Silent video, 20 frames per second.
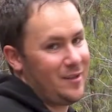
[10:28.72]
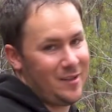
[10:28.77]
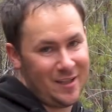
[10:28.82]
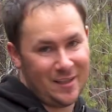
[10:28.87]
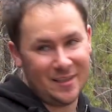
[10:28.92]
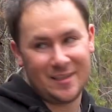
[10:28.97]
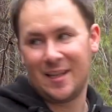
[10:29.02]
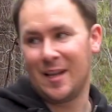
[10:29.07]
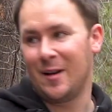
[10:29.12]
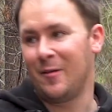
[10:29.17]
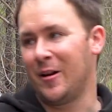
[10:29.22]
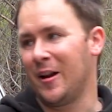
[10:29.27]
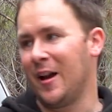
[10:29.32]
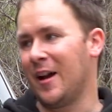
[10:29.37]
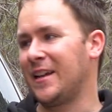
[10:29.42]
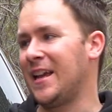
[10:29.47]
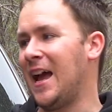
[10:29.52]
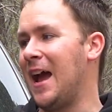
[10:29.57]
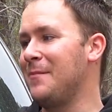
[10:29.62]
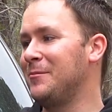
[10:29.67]
considering
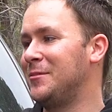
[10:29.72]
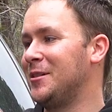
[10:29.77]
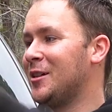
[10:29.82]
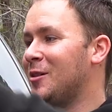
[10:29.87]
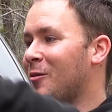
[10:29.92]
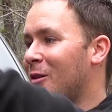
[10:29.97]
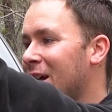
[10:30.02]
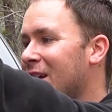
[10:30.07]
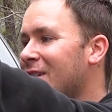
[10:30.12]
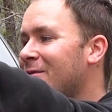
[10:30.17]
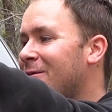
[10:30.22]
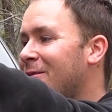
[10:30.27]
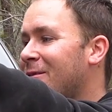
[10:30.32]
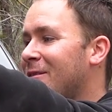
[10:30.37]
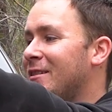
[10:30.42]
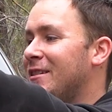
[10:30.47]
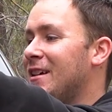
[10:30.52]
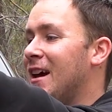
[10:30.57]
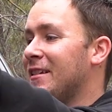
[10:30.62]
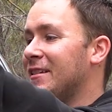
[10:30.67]
I came to grief
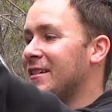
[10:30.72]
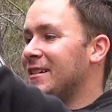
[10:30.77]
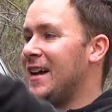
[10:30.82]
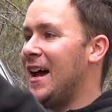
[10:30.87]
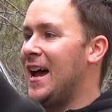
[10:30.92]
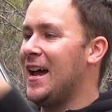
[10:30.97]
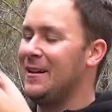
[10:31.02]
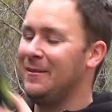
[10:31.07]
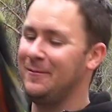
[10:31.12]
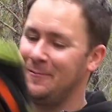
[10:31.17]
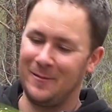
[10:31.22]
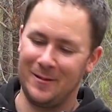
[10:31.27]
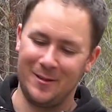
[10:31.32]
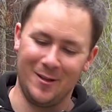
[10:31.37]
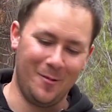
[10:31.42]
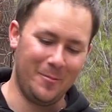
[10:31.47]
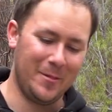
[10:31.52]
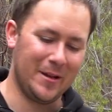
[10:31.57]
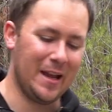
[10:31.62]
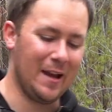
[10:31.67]
the other day with
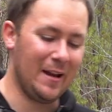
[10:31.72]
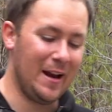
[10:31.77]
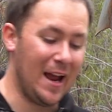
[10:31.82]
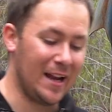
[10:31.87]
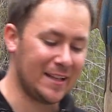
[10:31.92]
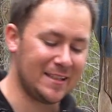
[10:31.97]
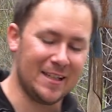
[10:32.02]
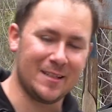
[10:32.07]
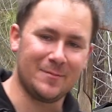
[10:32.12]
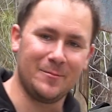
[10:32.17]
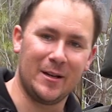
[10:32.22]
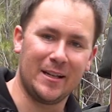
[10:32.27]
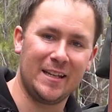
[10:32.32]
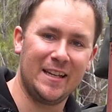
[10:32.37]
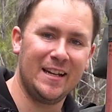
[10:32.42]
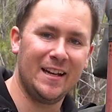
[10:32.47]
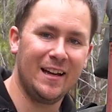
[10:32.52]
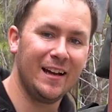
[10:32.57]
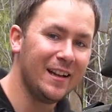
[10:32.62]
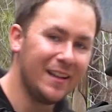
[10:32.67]
not being able to access my
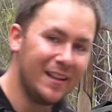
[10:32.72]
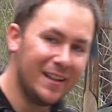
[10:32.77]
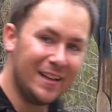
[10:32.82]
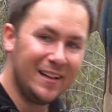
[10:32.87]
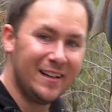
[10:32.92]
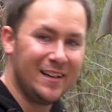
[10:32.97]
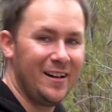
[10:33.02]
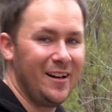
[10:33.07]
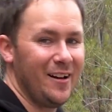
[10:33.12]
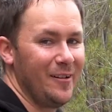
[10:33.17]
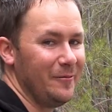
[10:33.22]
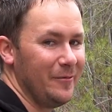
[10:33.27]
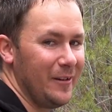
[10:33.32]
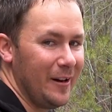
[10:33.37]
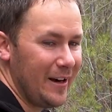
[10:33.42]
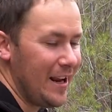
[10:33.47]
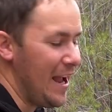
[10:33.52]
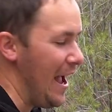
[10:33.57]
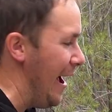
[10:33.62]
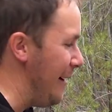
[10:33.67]
gear, I'm
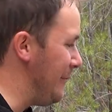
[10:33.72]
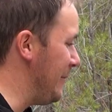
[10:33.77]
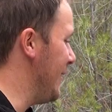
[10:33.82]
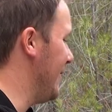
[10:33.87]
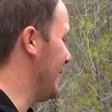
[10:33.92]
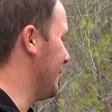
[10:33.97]
very happy